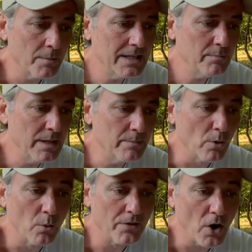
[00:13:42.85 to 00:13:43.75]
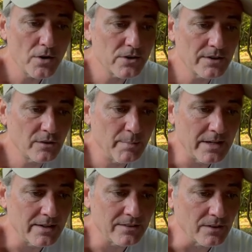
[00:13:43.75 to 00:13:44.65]
many people with all your
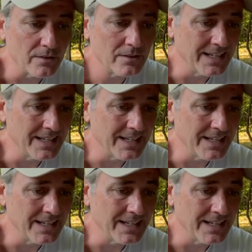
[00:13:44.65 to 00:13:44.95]
experiences,